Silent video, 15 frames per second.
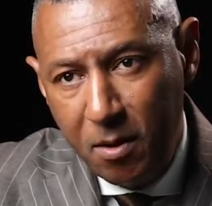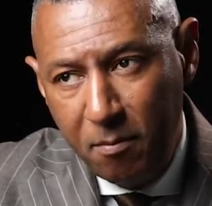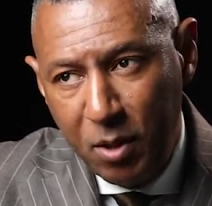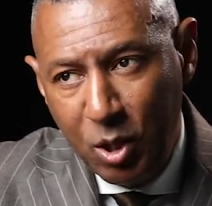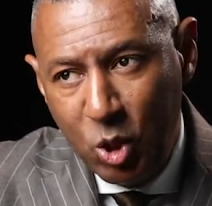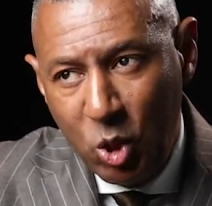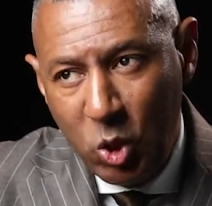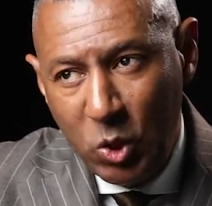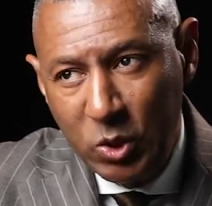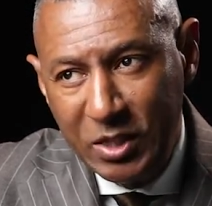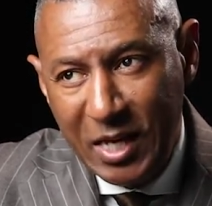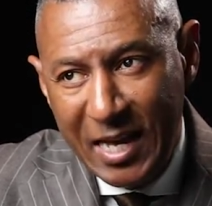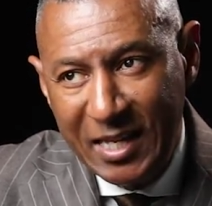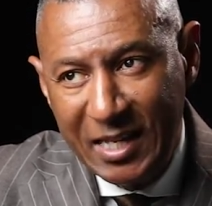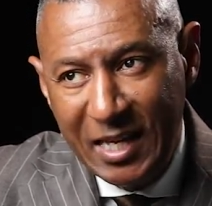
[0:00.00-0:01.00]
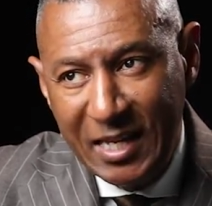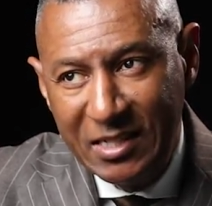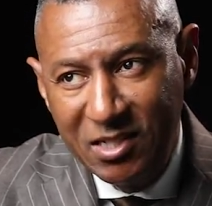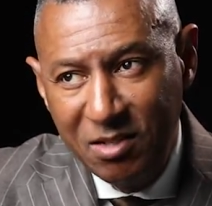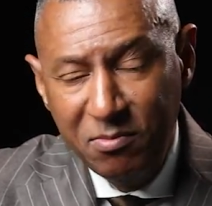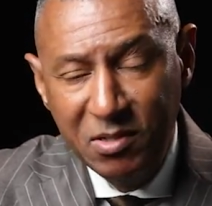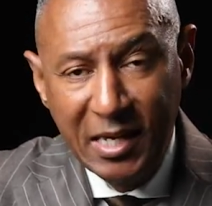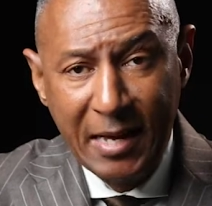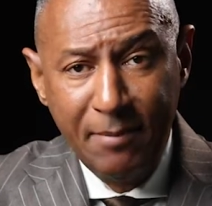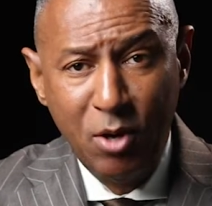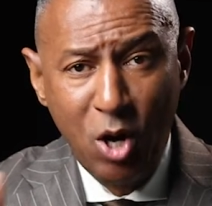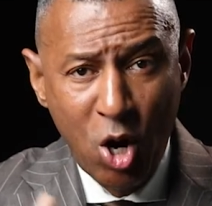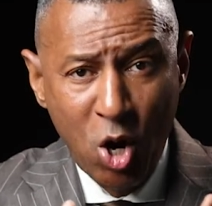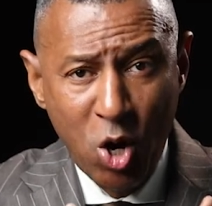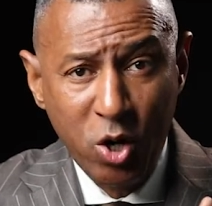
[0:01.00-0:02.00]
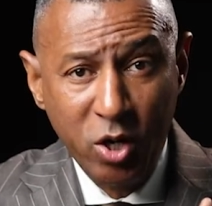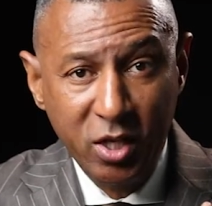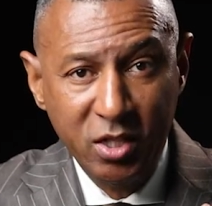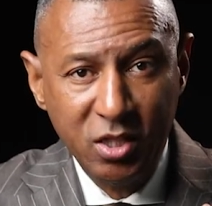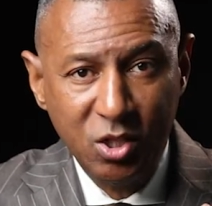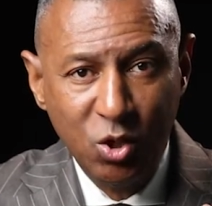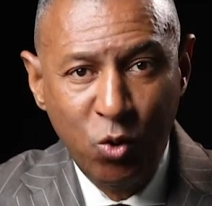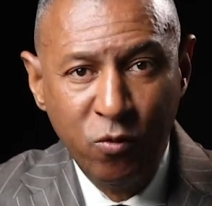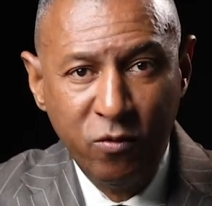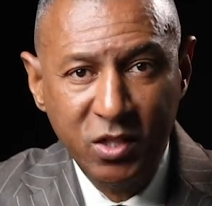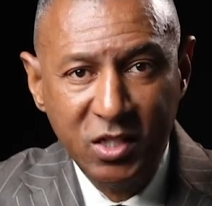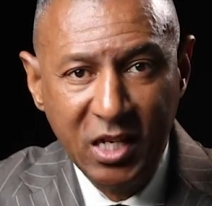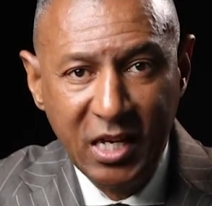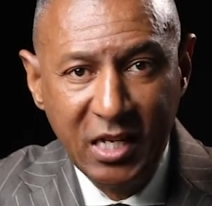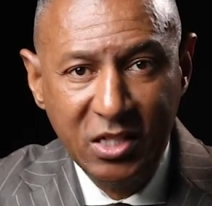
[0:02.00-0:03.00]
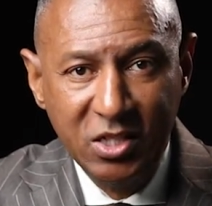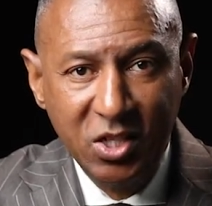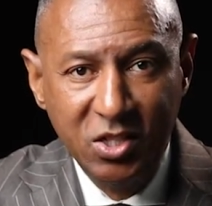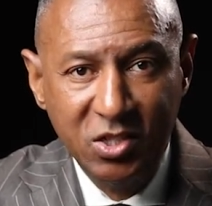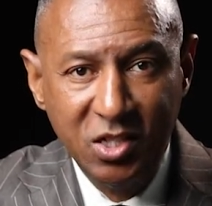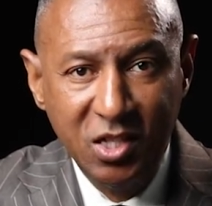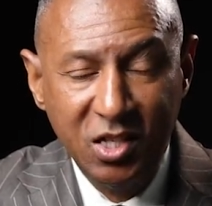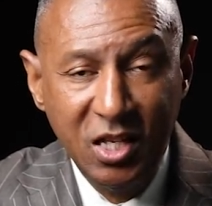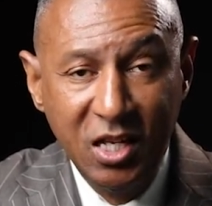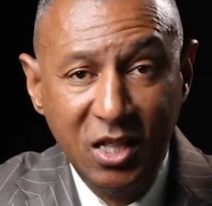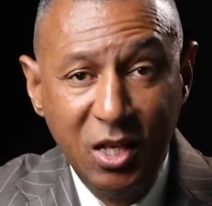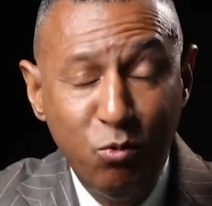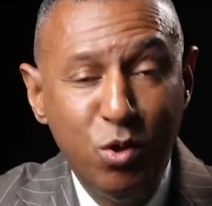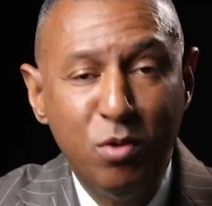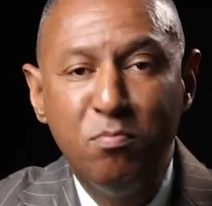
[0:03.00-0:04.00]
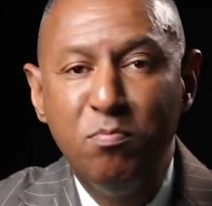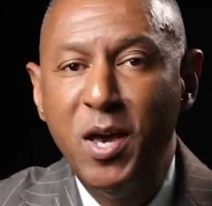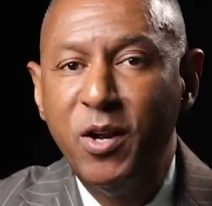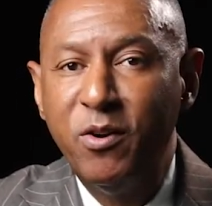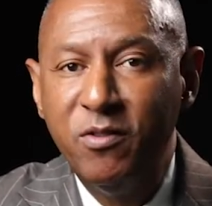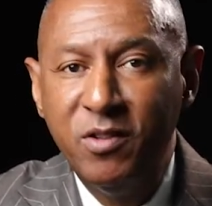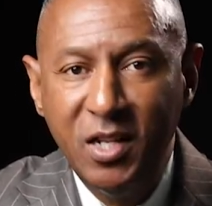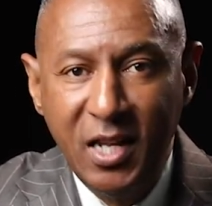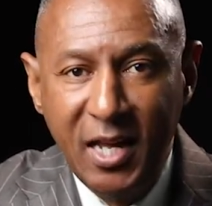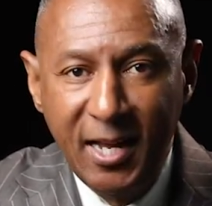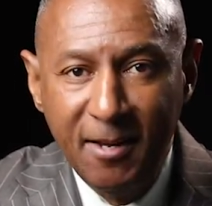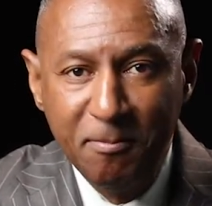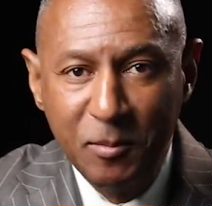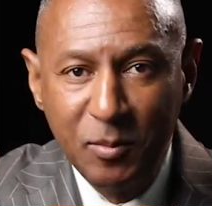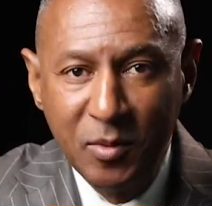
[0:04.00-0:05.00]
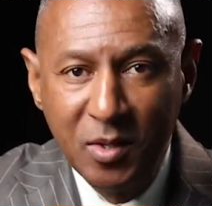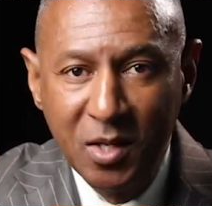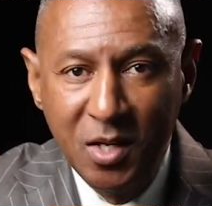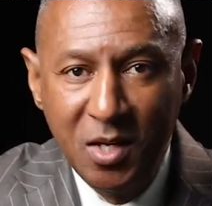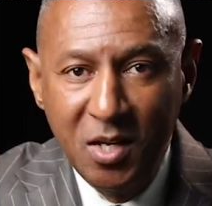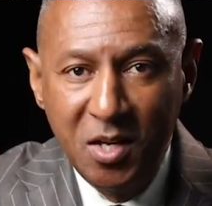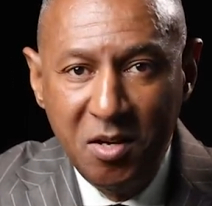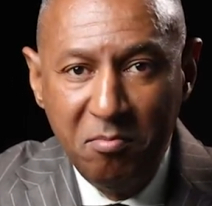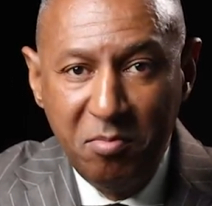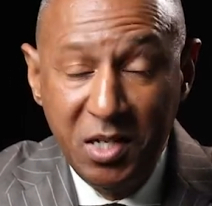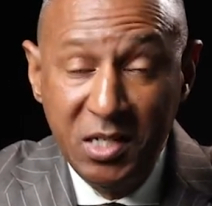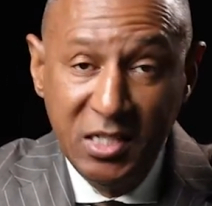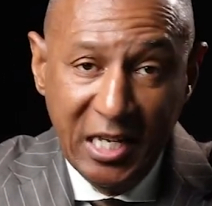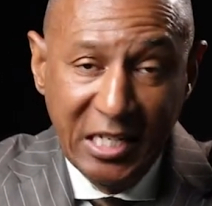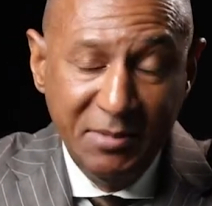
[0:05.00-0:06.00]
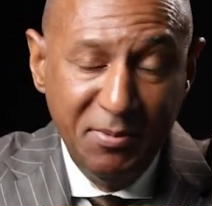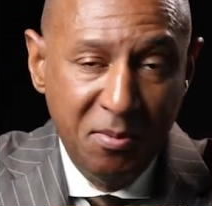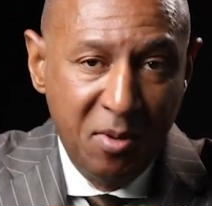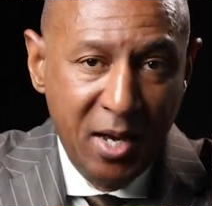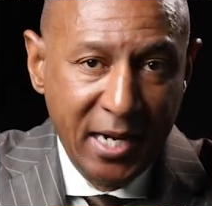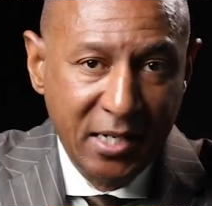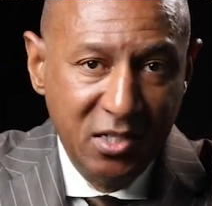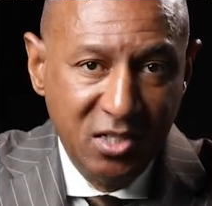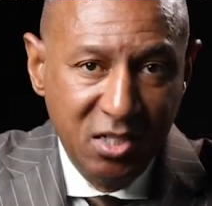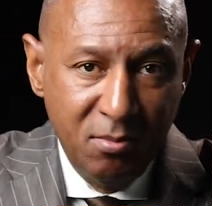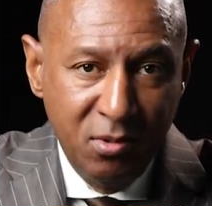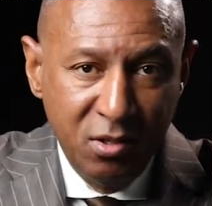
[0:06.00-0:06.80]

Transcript: because I guess sometimes arrogance overtakes us and think that we're better than that. But it takes me back to some